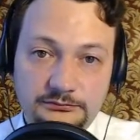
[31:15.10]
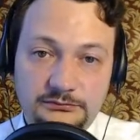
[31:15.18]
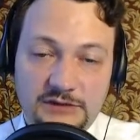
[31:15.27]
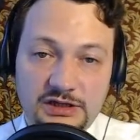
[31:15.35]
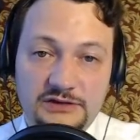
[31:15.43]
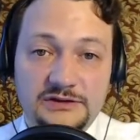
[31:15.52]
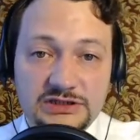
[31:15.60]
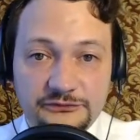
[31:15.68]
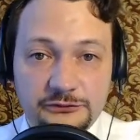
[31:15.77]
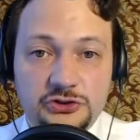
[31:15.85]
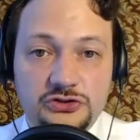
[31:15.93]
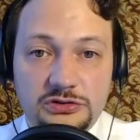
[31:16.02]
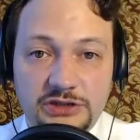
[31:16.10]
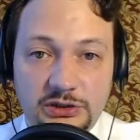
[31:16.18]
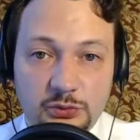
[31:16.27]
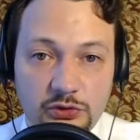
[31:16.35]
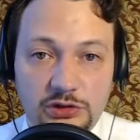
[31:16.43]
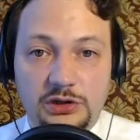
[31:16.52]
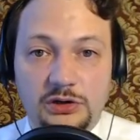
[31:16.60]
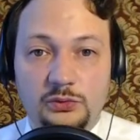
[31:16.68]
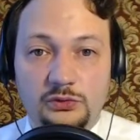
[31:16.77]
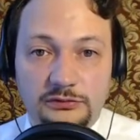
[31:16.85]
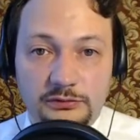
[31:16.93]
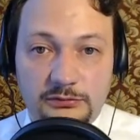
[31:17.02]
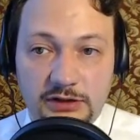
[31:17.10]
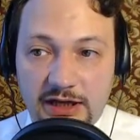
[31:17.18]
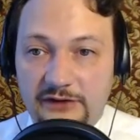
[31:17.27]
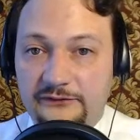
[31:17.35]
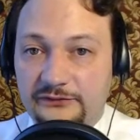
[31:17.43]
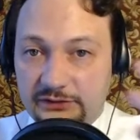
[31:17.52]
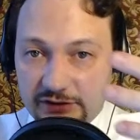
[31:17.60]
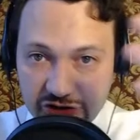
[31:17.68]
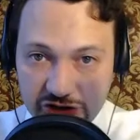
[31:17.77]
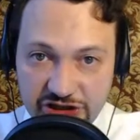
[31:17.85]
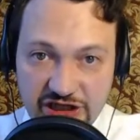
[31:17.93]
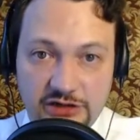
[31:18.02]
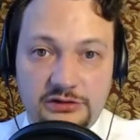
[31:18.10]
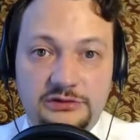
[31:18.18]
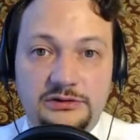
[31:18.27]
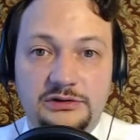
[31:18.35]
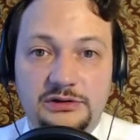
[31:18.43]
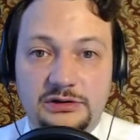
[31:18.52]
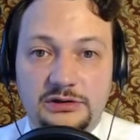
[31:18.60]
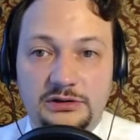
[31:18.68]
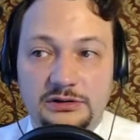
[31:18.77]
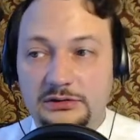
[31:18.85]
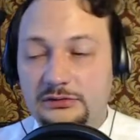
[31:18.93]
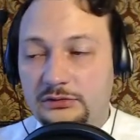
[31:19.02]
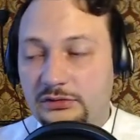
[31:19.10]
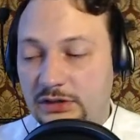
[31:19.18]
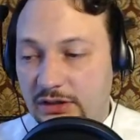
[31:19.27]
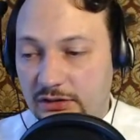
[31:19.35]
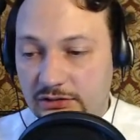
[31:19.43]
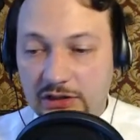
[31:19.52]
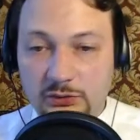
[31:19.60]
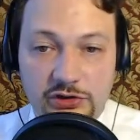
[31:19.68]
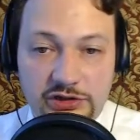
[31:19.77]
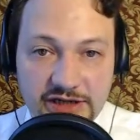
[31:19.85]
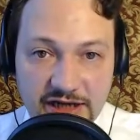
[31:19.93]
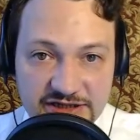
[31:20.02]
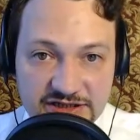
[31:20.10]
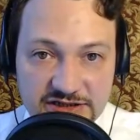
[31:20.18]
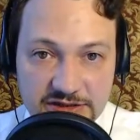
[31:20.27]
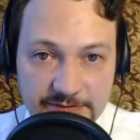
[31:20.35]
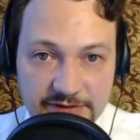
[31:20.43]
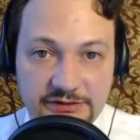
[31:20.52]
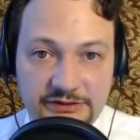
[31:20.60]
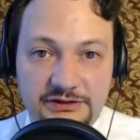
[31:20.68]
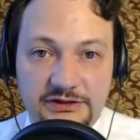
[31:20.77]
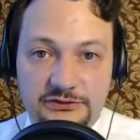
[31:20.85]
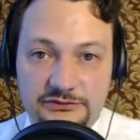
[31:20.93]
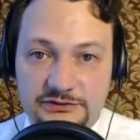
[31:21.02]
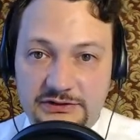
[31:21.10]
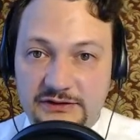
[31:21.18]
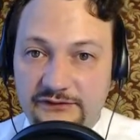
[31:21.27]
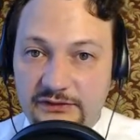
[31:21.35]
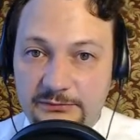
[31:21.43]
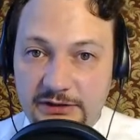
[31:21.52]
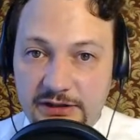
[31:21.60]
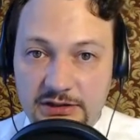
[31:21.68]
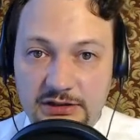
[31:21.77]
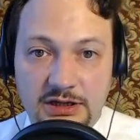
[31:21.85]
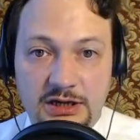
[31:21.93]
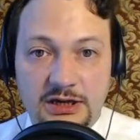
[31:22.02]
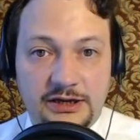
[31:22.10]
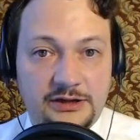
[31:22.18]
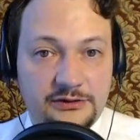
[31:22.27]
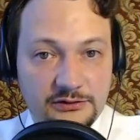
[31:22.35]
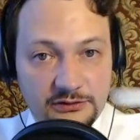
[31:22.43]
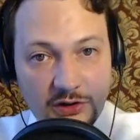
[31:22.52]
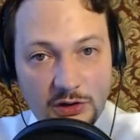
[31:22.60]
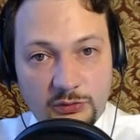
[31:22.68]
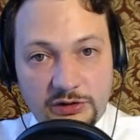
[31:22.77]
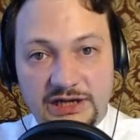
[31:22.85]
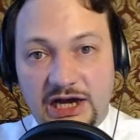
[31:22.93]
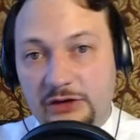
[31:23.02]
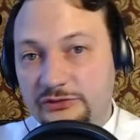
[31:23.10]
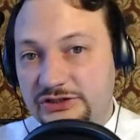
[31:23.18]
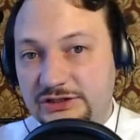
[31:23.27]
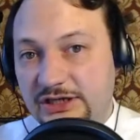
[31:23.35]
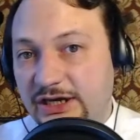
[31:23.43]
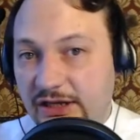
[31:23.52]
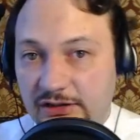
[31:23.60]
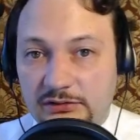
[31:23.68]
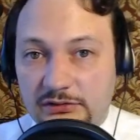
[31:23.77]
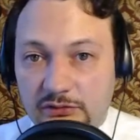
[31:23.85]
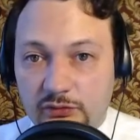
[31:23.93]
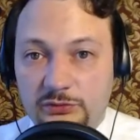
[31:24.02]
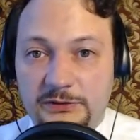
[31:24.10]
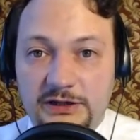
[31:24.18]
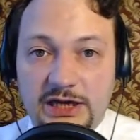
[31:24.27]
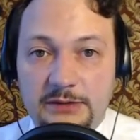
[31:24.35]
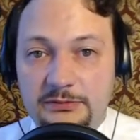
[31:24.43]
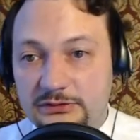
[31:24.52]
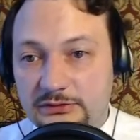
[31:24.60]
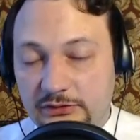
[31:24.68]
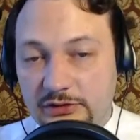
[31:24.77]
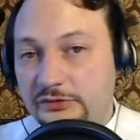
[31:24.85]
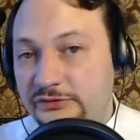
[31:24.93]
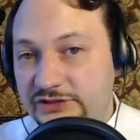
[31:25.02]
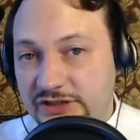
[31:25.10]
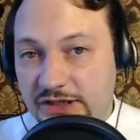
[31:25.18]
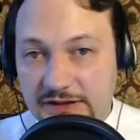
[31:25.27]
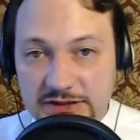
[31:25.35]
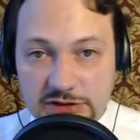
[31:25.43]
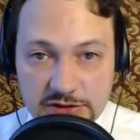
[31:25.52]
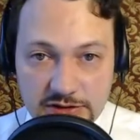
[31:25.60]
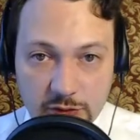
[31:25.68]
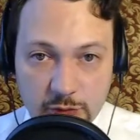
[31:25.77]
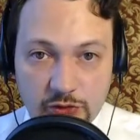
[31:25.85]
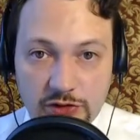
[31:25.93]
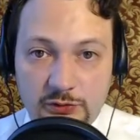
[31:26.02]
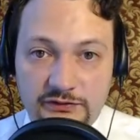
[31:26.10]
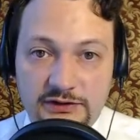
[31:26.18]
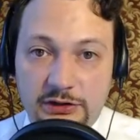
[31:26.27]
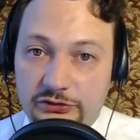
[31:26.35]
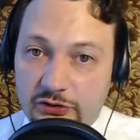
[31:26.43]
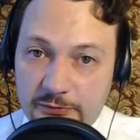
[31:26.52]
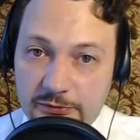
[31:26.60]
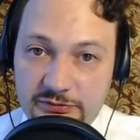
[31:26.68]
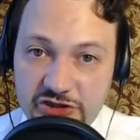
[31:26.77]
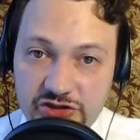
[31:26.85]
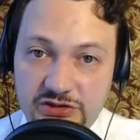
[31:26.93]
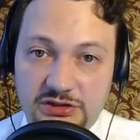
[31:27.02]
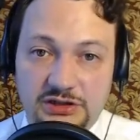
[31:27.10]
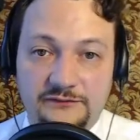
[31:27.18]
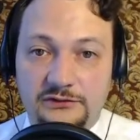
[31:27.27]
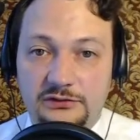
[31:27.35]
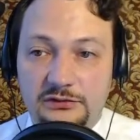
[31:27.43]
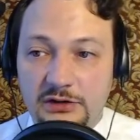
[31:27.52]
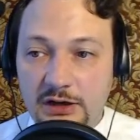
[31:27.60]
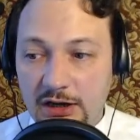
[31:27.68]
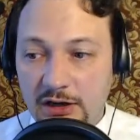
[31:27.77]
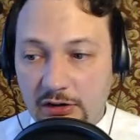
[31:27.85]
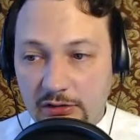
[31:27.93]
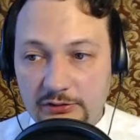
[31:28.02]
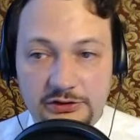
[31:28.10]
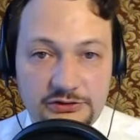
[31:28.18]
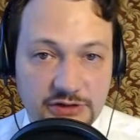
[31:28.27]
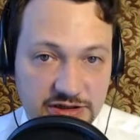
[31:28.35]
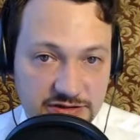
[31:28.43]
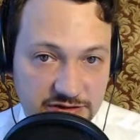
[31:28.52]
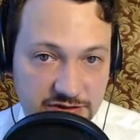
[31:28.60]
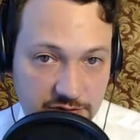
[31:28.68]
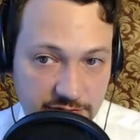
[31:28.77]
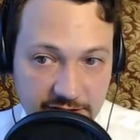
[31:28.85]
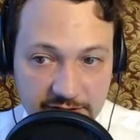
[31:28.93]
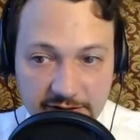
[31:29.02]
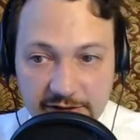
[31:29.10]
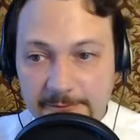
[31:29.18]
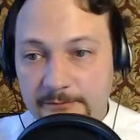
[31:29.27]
and this virtual network would have shared network accessibility using the VPN, and no one outside would be able to go inside this network without your permission if you organize this correctly.